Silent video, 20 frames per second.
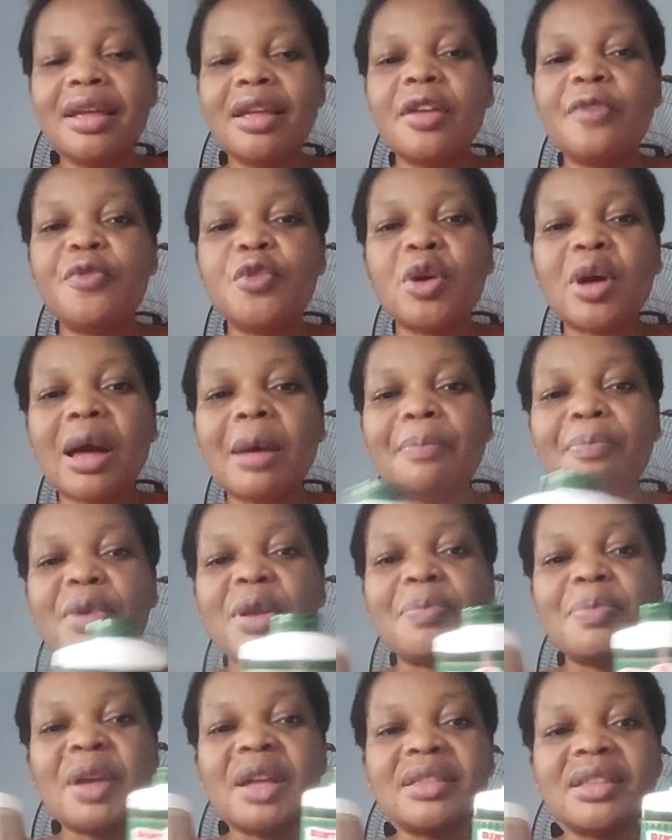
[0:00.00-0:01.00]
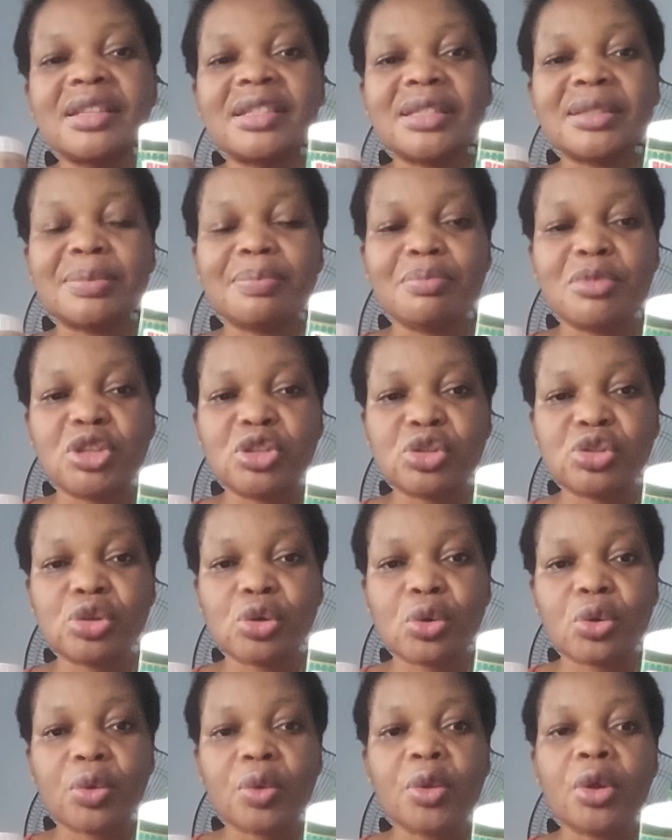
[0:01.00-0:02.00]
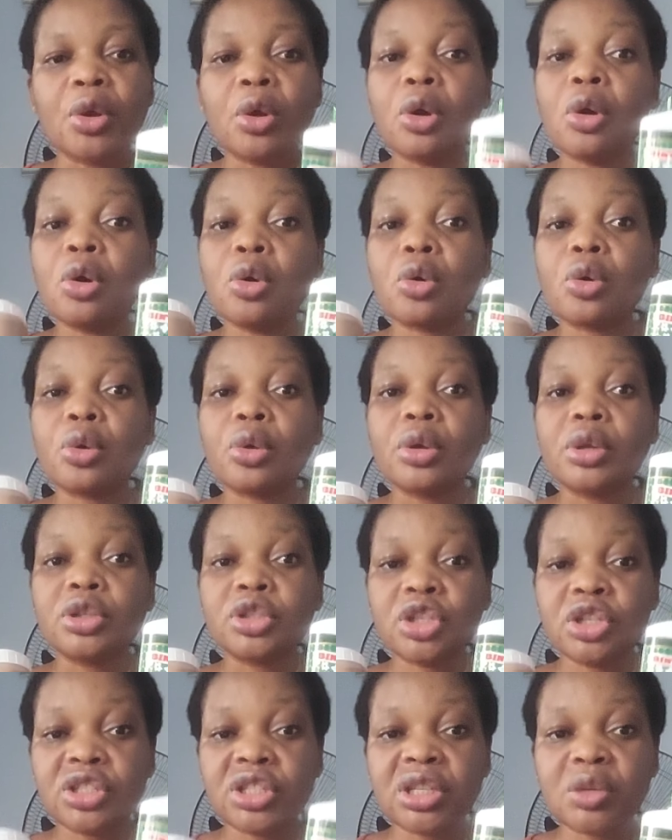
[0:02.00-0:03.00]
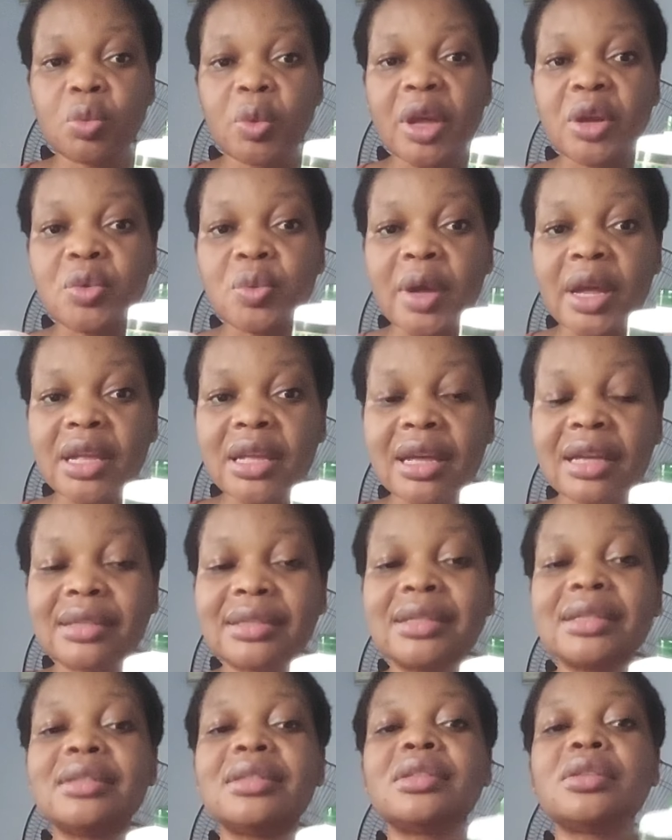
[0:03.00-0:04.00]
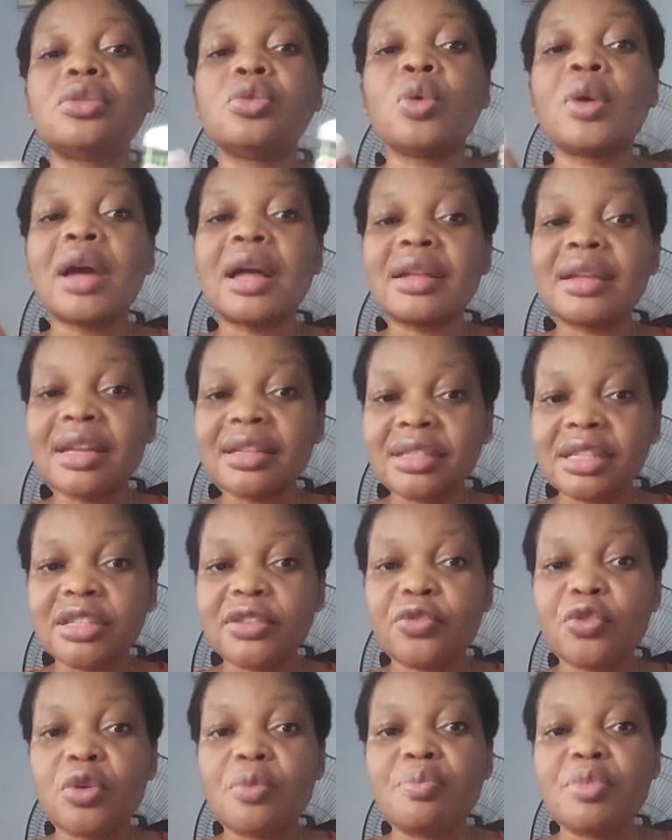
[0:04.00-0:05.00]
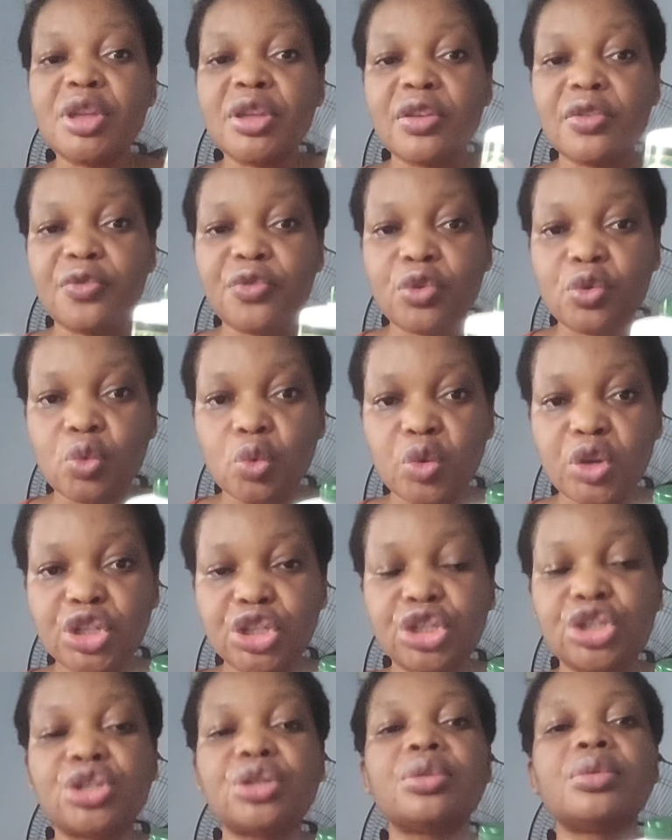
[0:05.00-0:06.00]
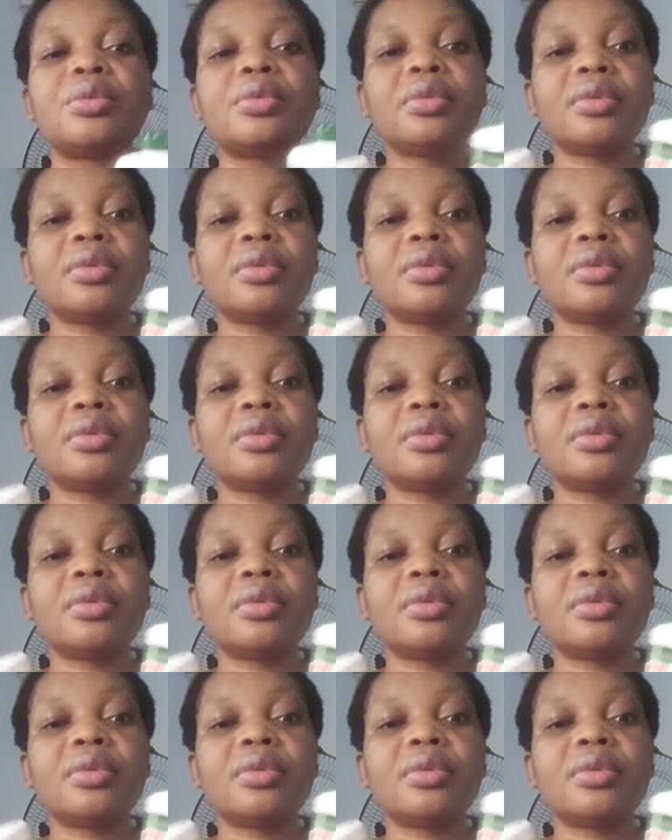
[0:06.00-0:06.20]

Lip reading: If you can prepare this mixture, oh, Chizzy, where do I get it? You can get it from me if you wish.